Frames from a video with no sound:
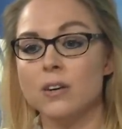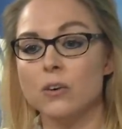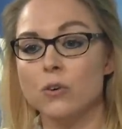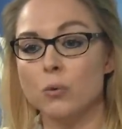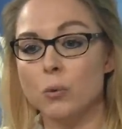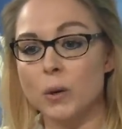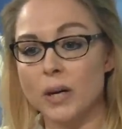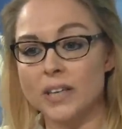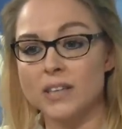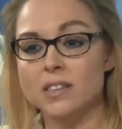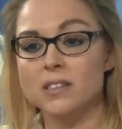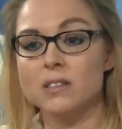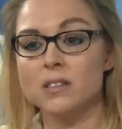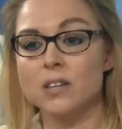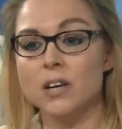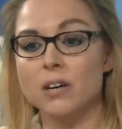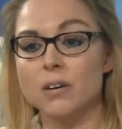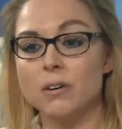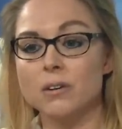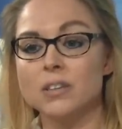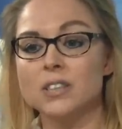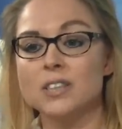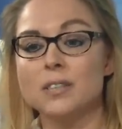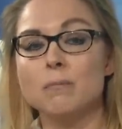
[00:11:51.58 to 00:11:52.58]
right
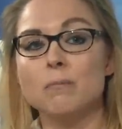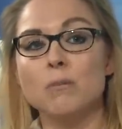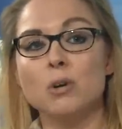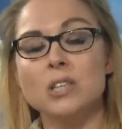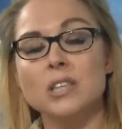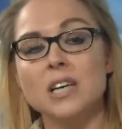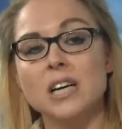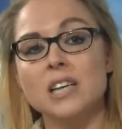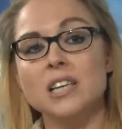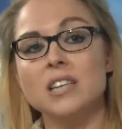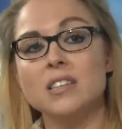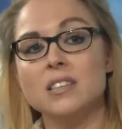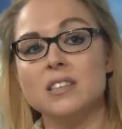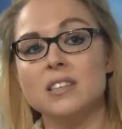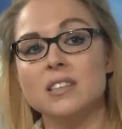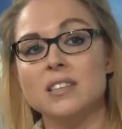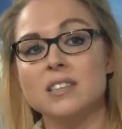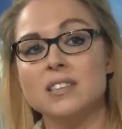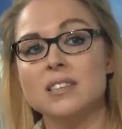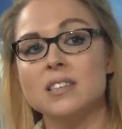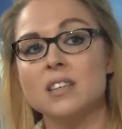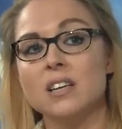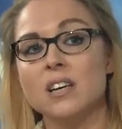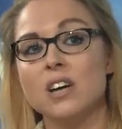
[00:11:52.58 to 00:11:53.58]
now the
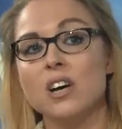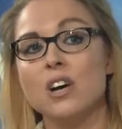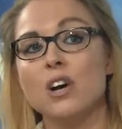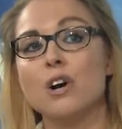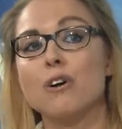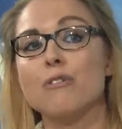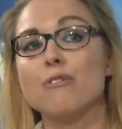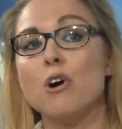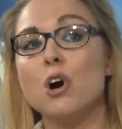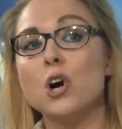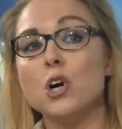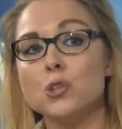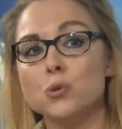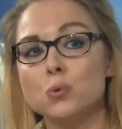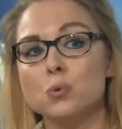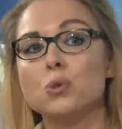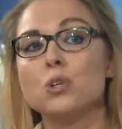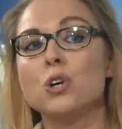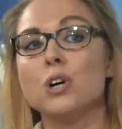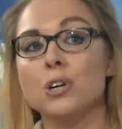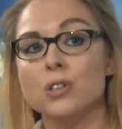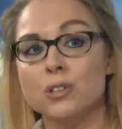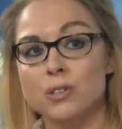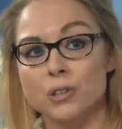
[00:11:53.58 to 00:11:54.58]
modalities of how to
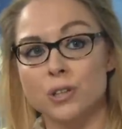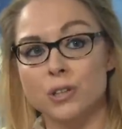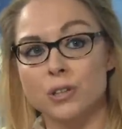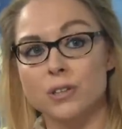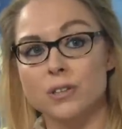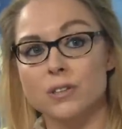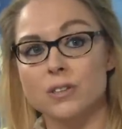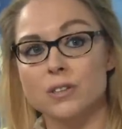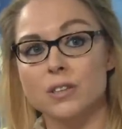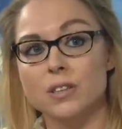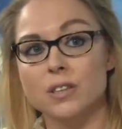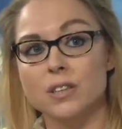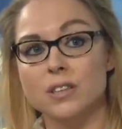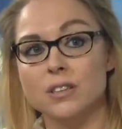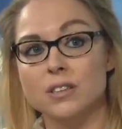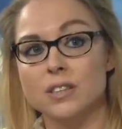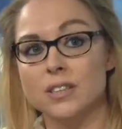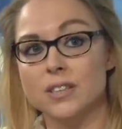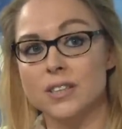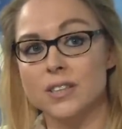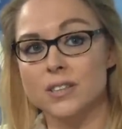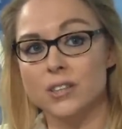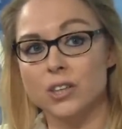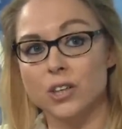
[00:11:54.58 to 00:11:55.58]
conduct
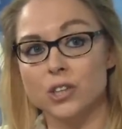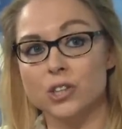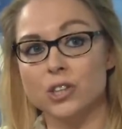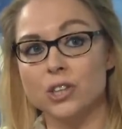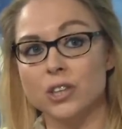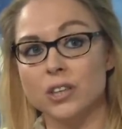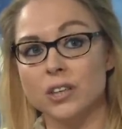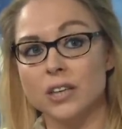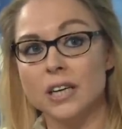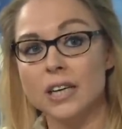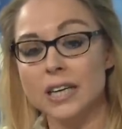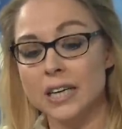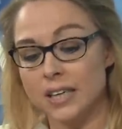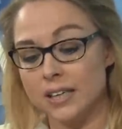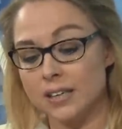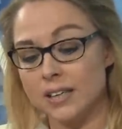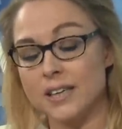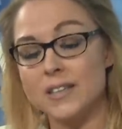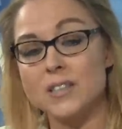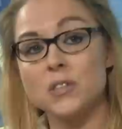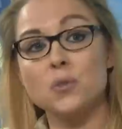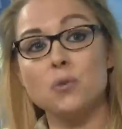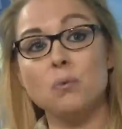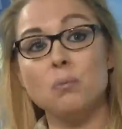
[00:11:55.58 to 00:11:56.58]
this discussion. Mm -hmm. It
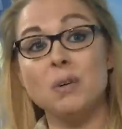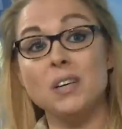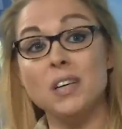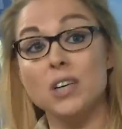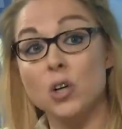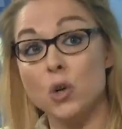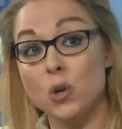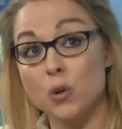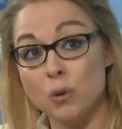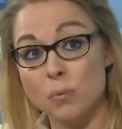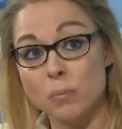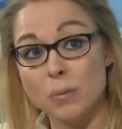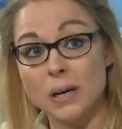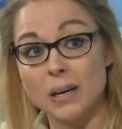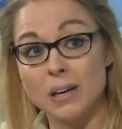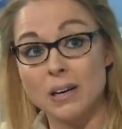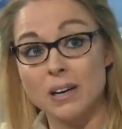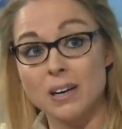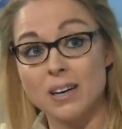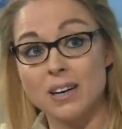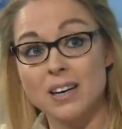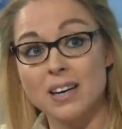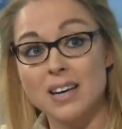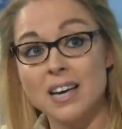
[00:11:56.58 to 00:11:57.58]
mm-hmm. has to be global.
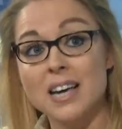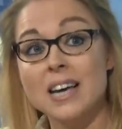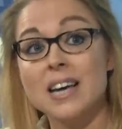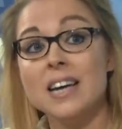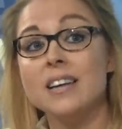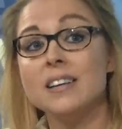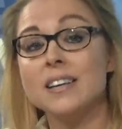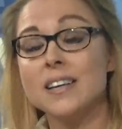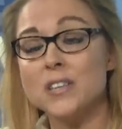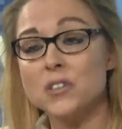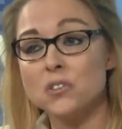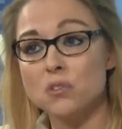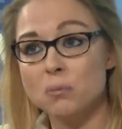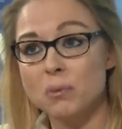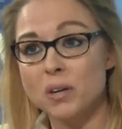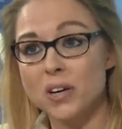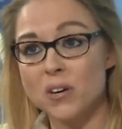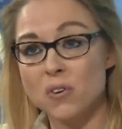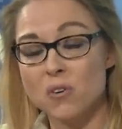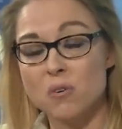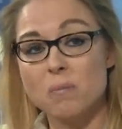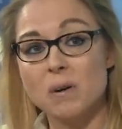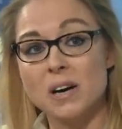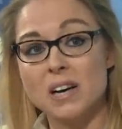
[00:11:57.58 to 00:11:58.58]
It has to be
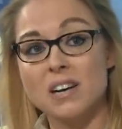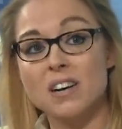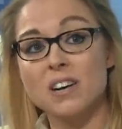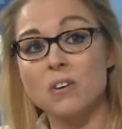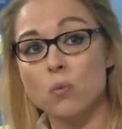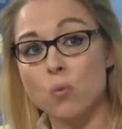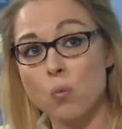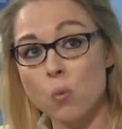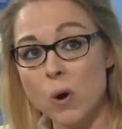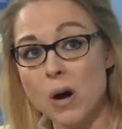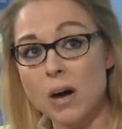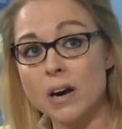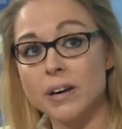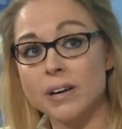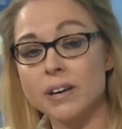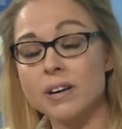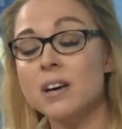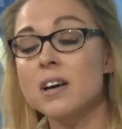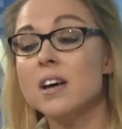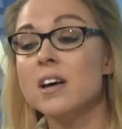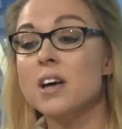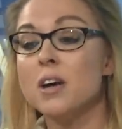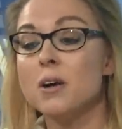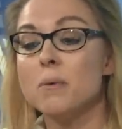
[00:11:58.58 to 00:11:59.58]
global. Why?
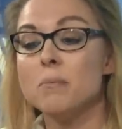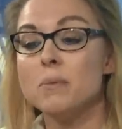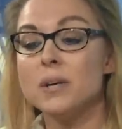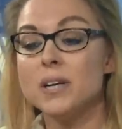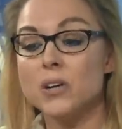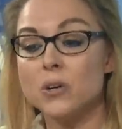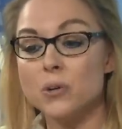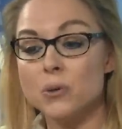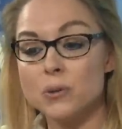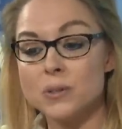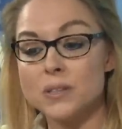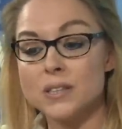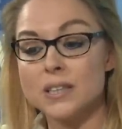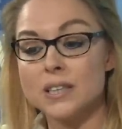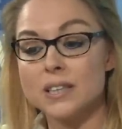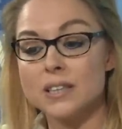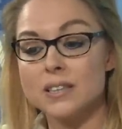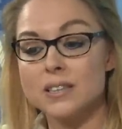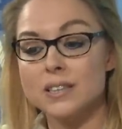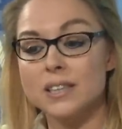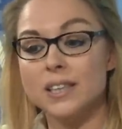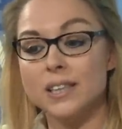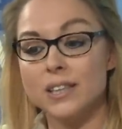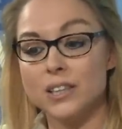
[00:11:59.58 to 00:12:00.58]
Because
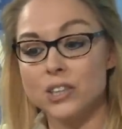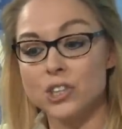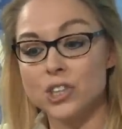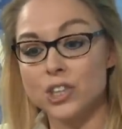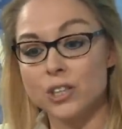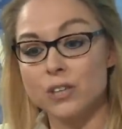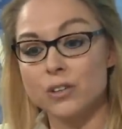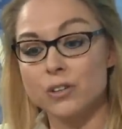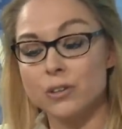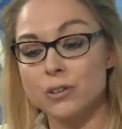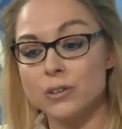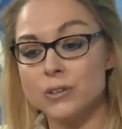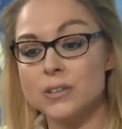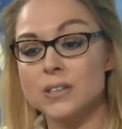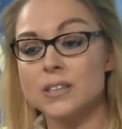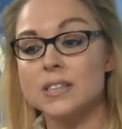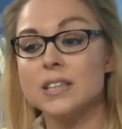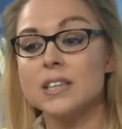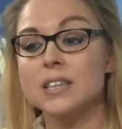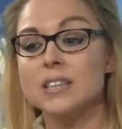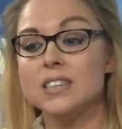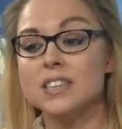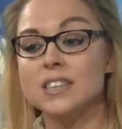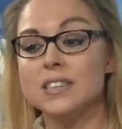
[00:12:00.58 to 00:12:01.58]
the engineers,
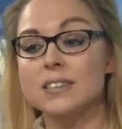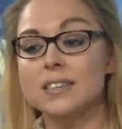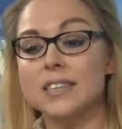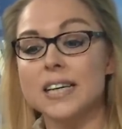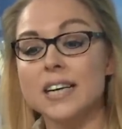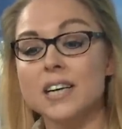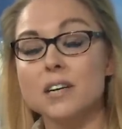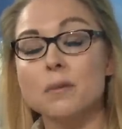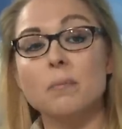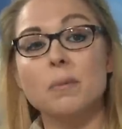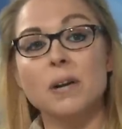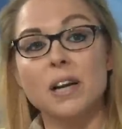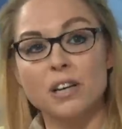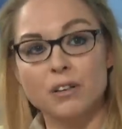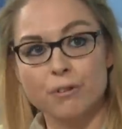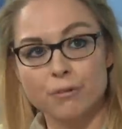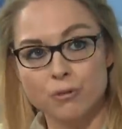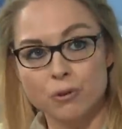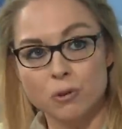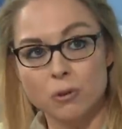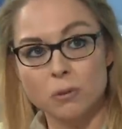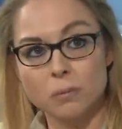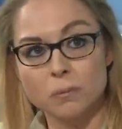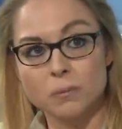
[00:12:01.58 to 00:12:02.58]
the tech
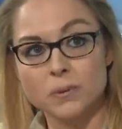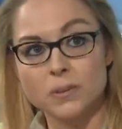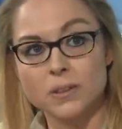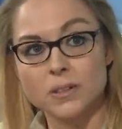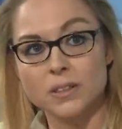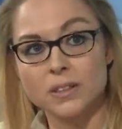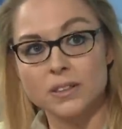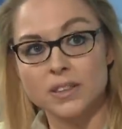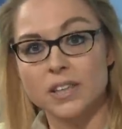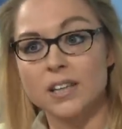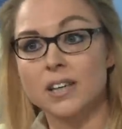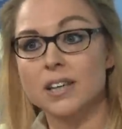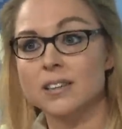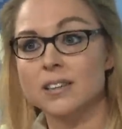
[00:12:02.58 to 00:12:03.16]
platforms that